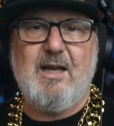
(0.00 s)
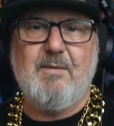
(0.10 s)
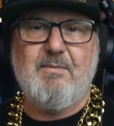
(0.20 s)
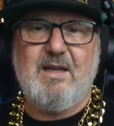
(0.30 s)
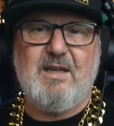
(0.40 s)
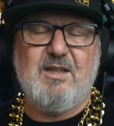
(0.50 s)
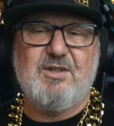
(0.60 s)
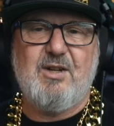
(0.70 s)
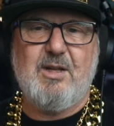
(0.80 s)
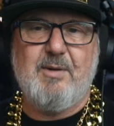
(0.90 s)
making
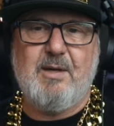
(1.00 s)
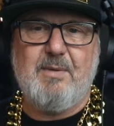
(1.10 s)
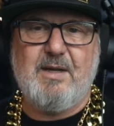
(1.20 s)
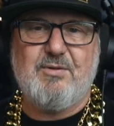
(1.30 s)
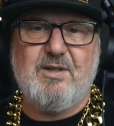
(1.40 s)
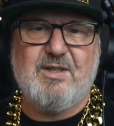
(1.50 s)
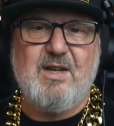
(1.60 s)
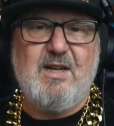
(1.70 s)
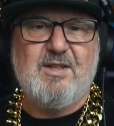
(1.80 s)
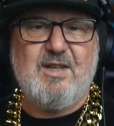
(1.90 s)
sodium-ion batteries,
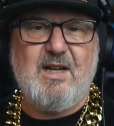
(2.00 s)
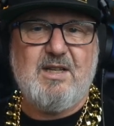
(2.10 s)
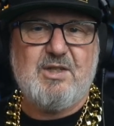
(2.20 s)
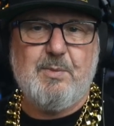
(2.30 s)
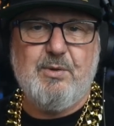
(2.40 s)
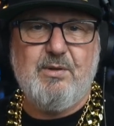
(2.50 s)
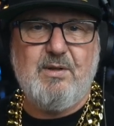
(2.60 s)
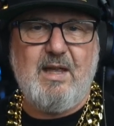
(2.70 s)
starting small,